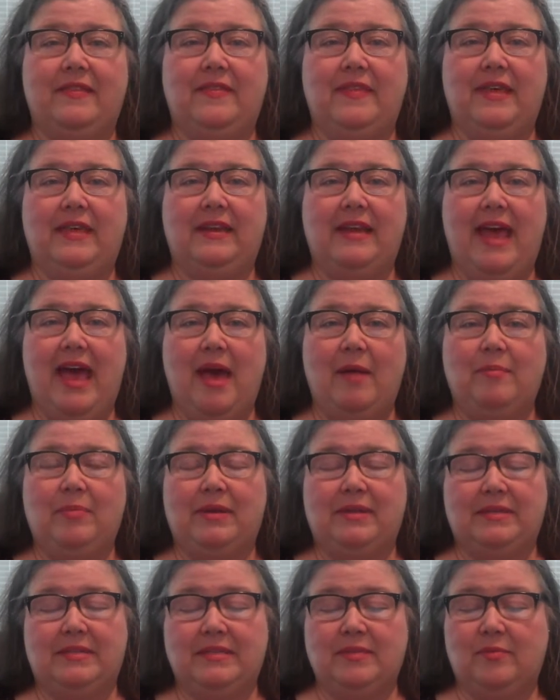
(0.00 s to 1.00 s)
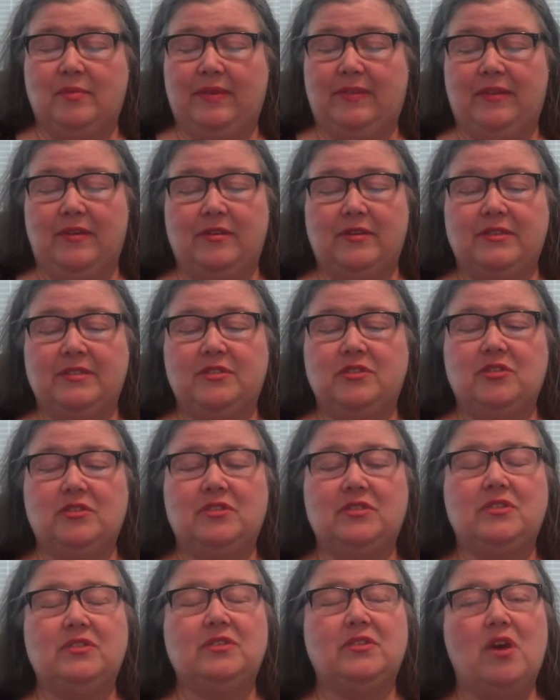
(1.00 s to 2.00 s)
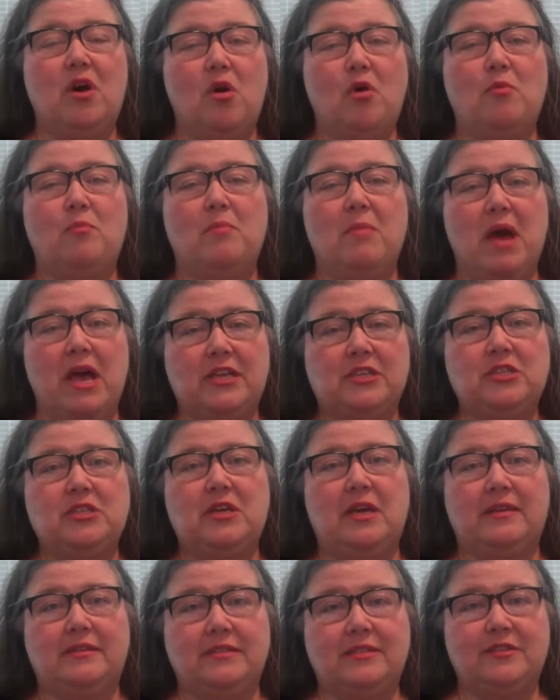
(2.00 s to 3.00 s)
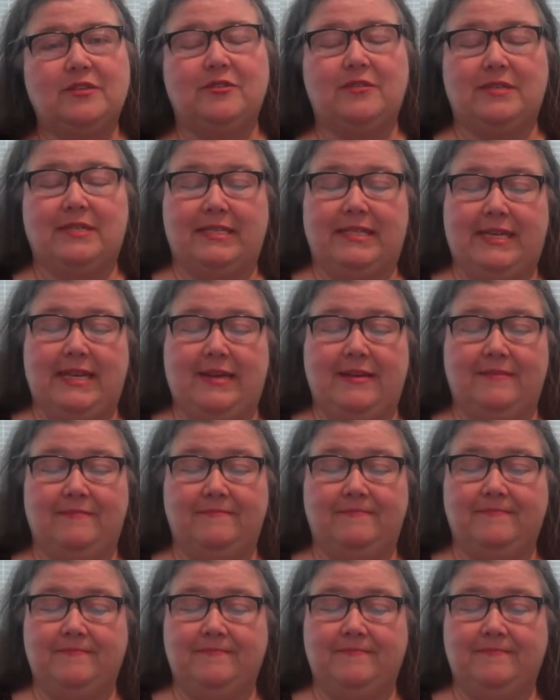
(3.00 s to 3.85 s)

that happens when there is just so much uncertainty.